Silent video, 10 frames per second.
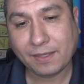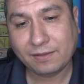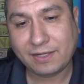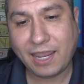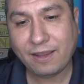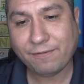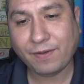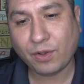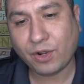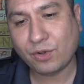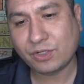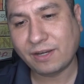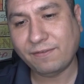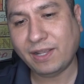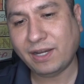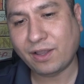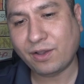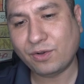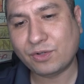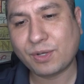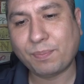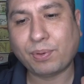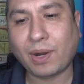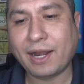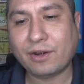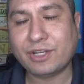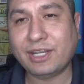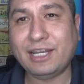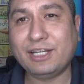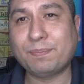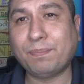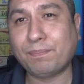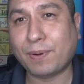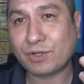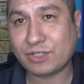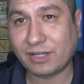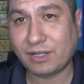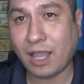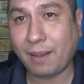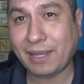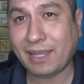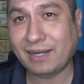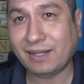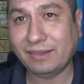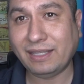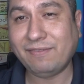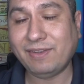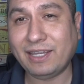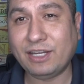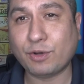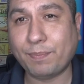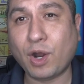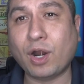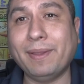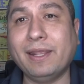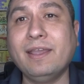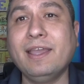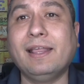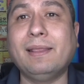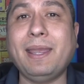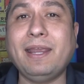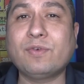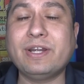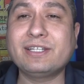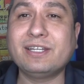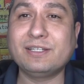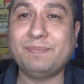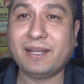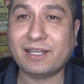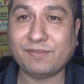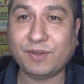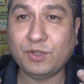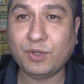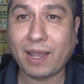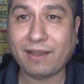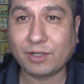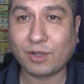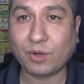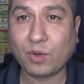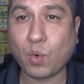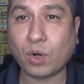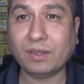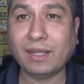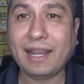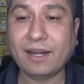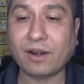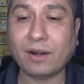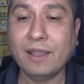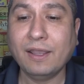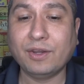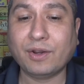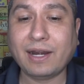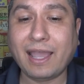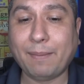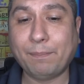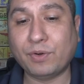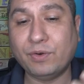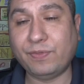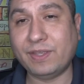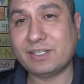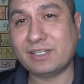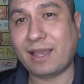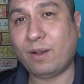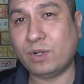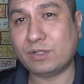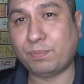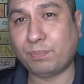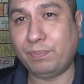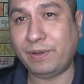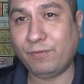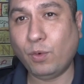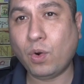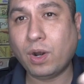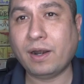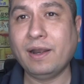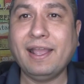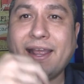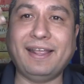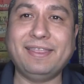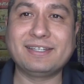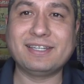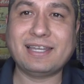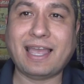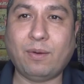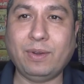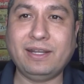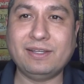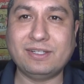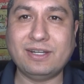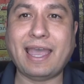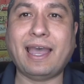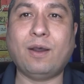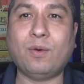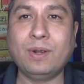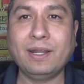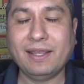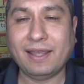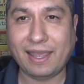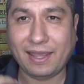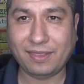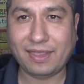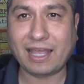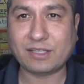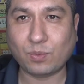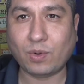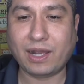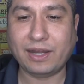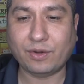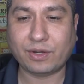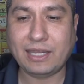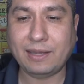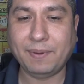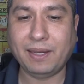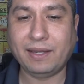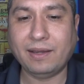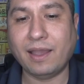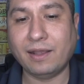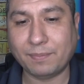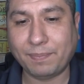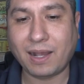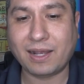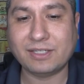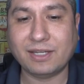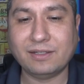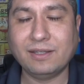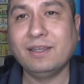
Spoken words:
Take photos and videos prior to each person coming in and leaving each apartment. And the main reason is because if you do have to go to court later, you're going to have proof this is how it was before and this is how it is now, and that's why you're keeping a deposit.